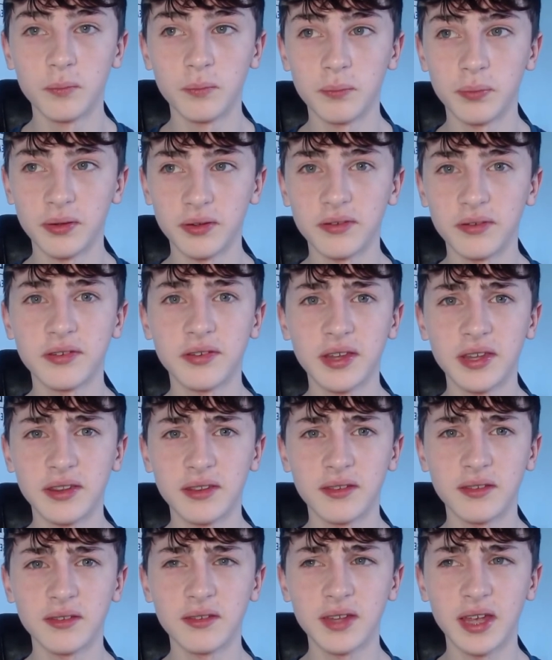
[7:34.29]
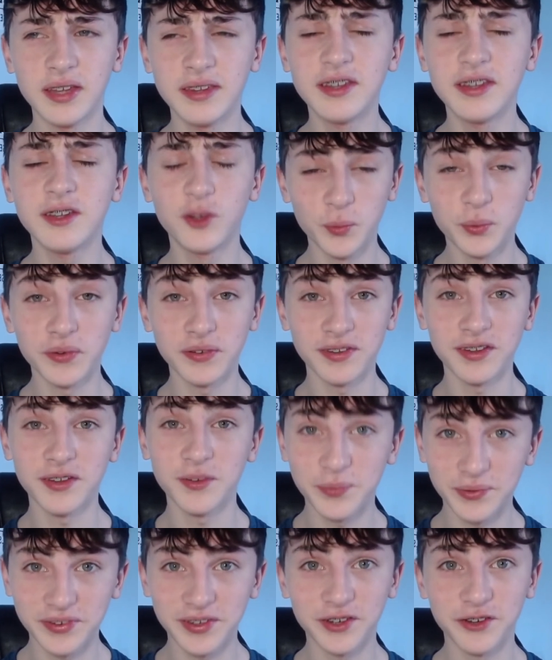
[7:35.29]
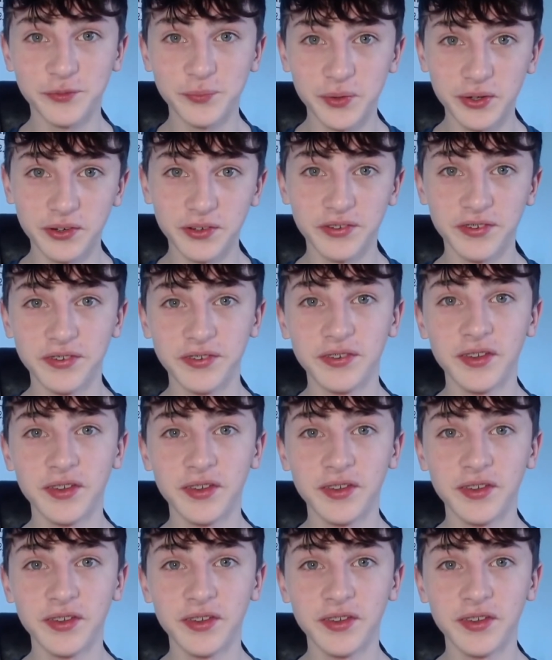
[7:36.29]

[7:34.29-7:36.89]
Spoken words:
82.6% of passes